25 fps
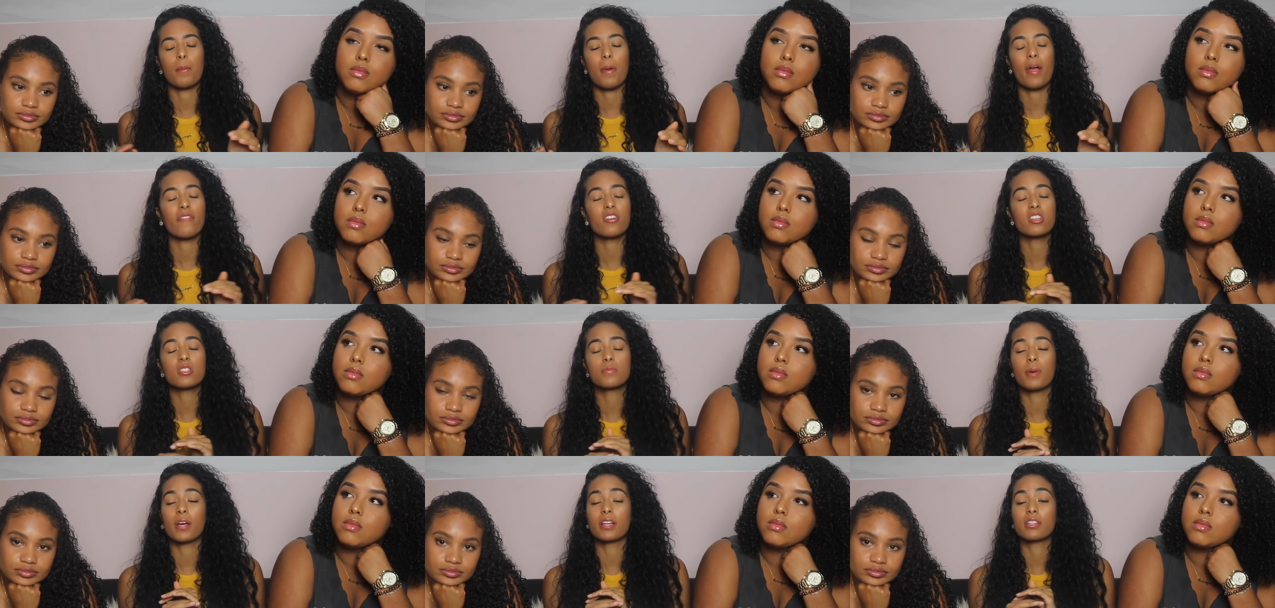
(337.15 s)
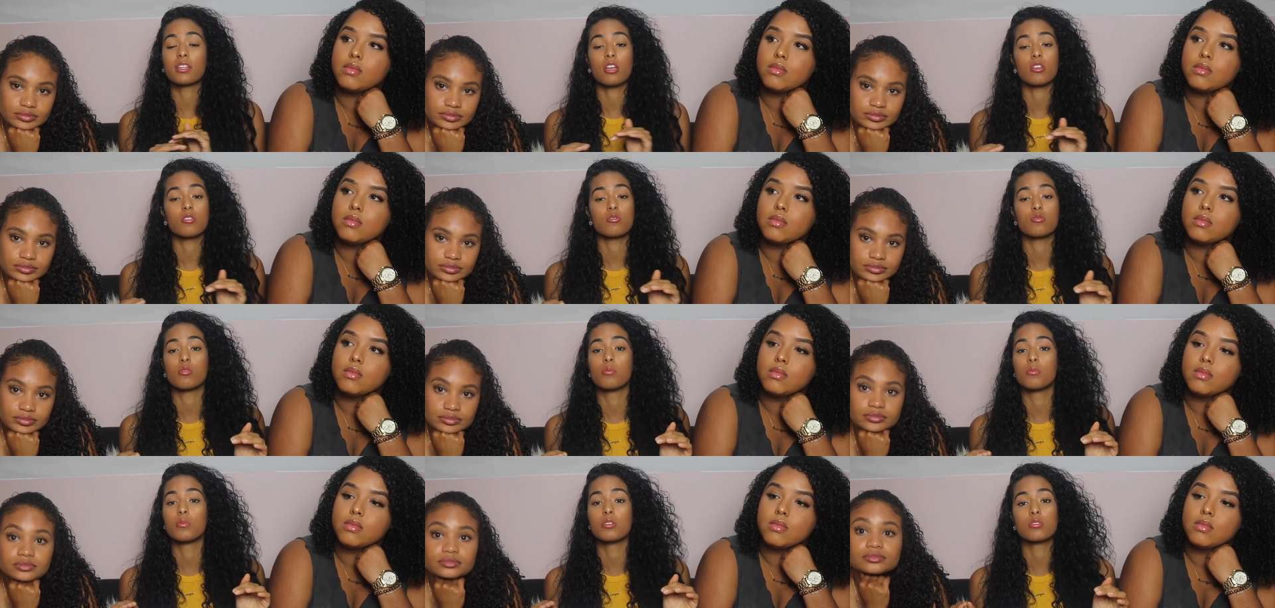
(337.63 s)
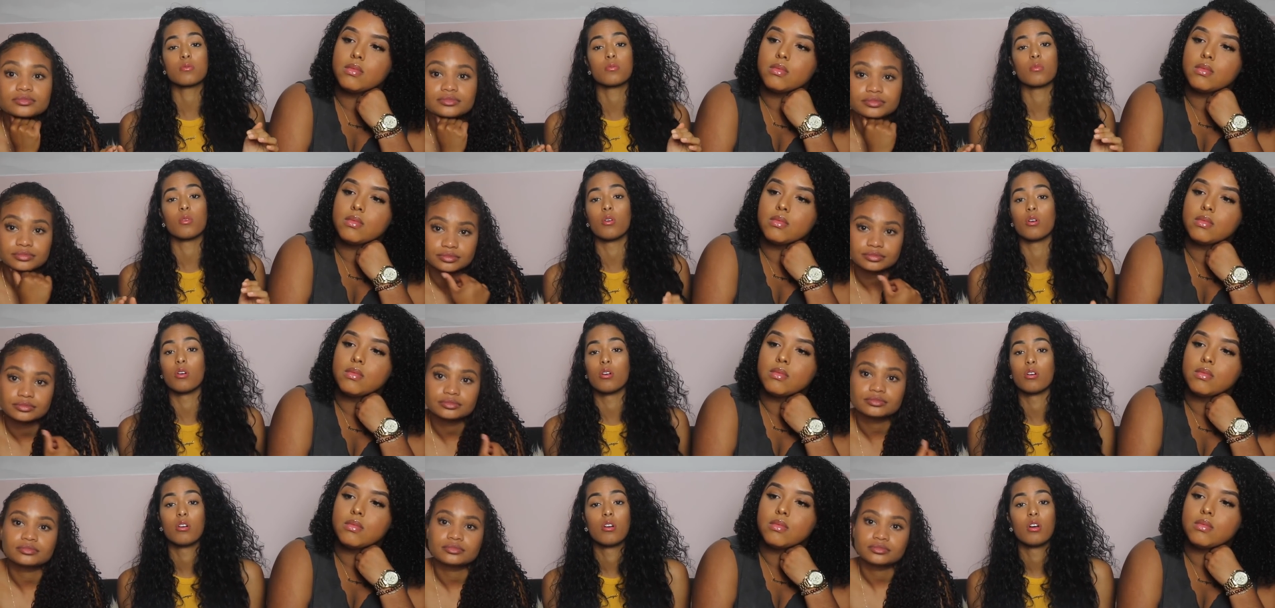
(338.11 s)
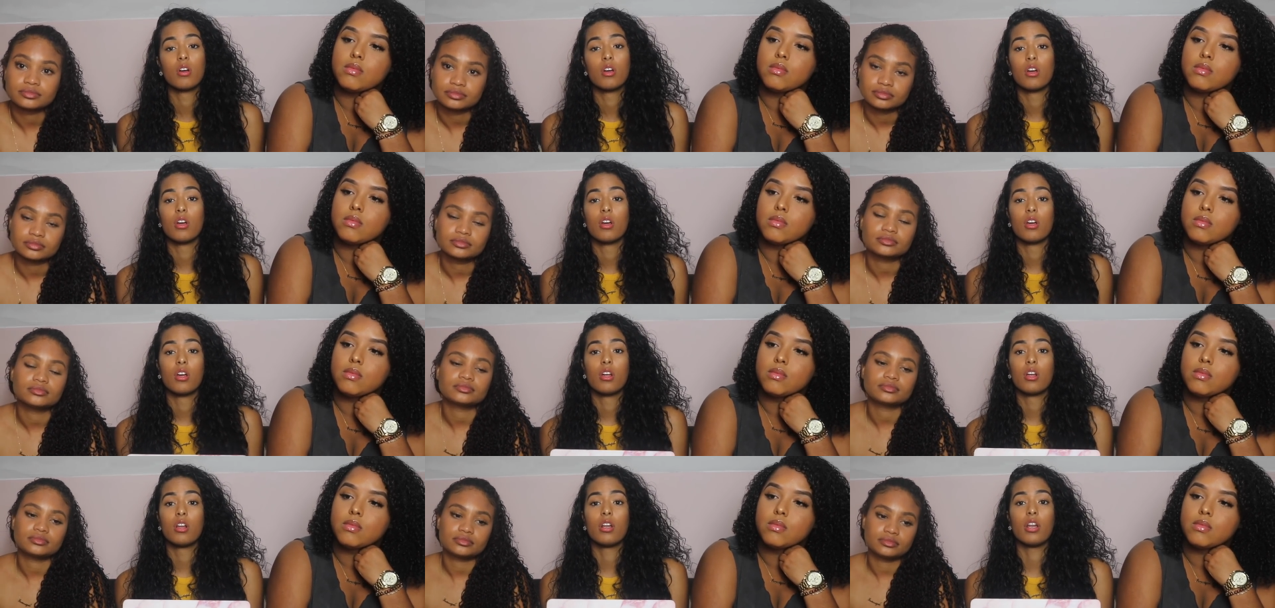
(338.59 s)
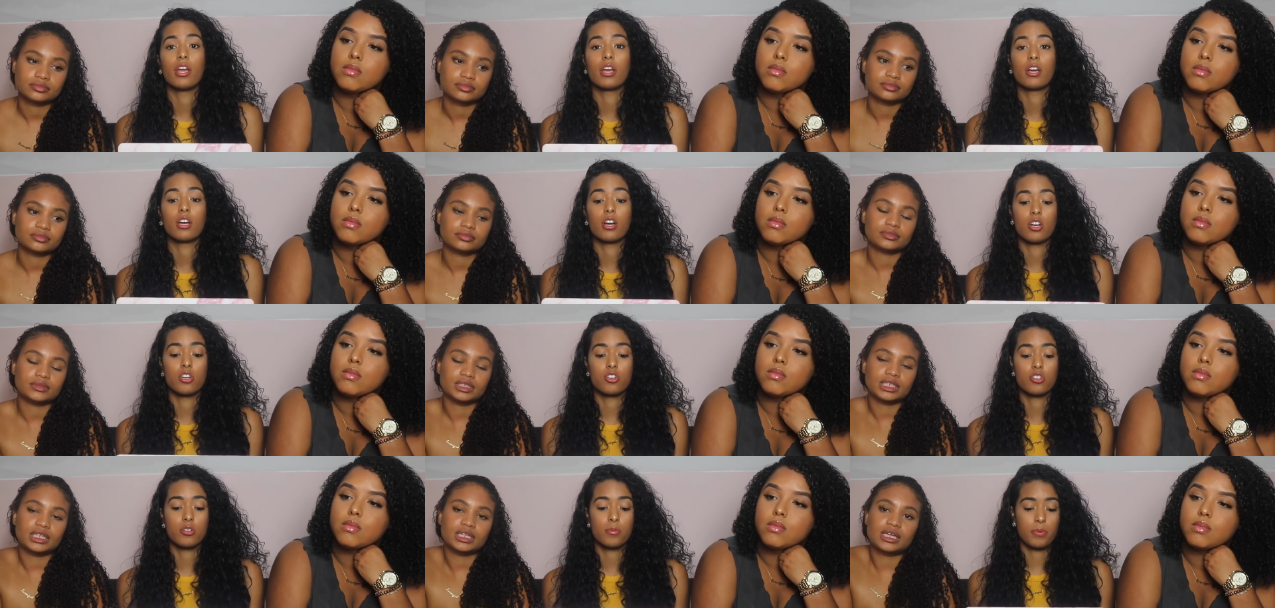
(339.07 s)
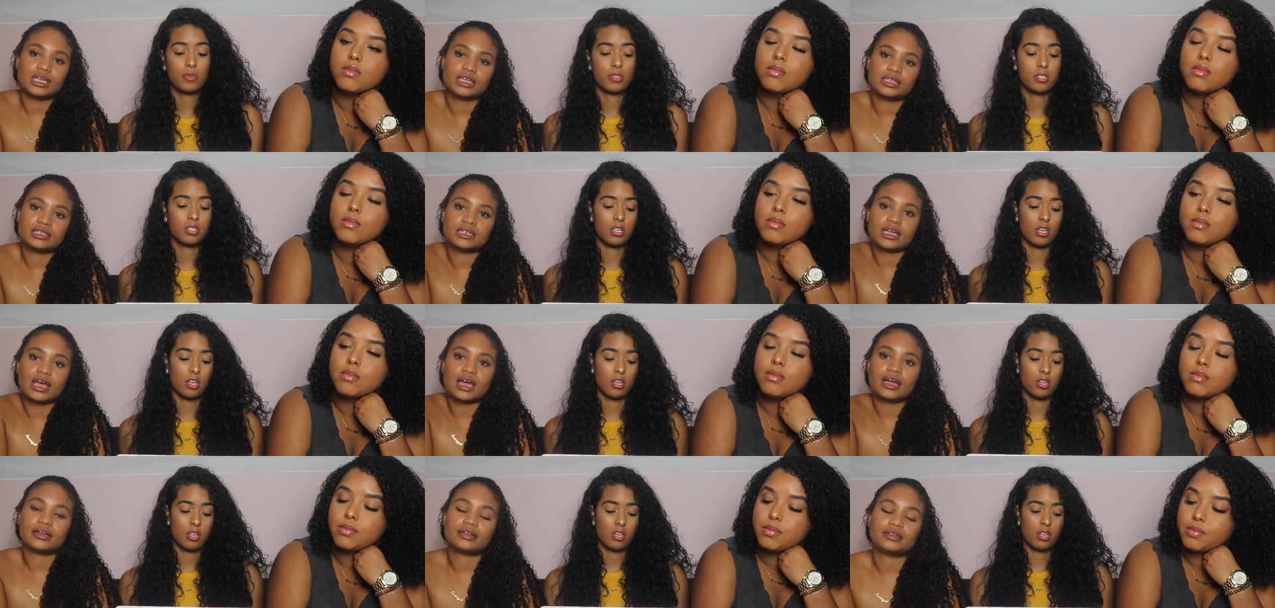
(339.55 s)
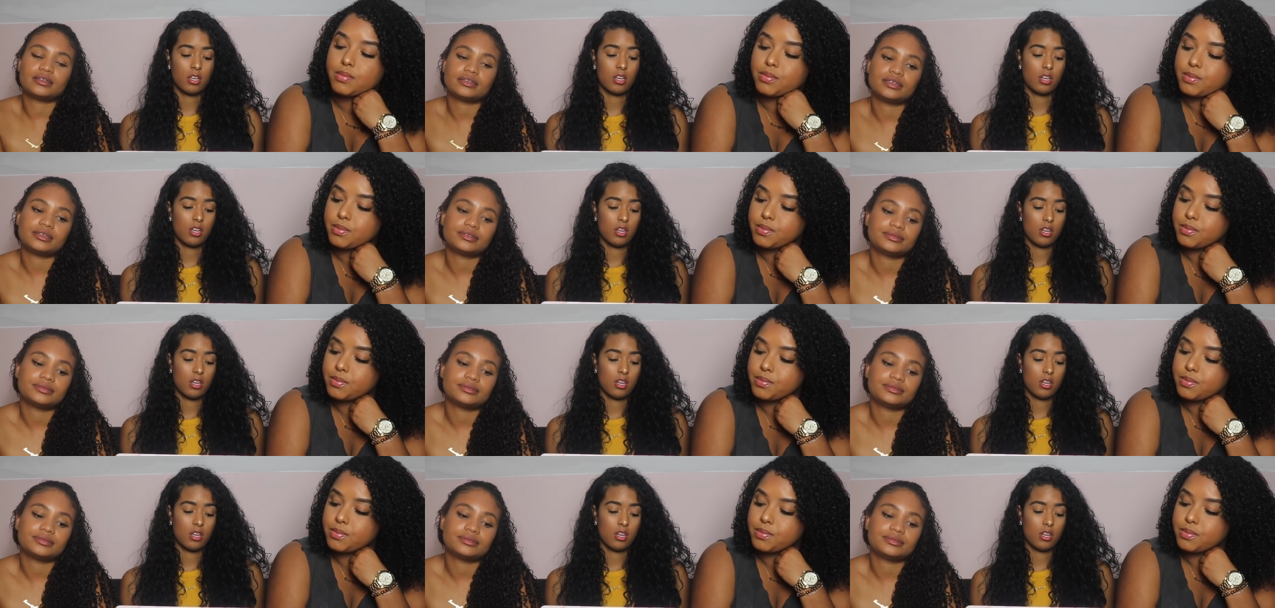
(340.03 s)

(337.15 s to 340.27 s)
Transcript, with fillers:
Speaker 1: I respect that so much more. Like a hundred percent.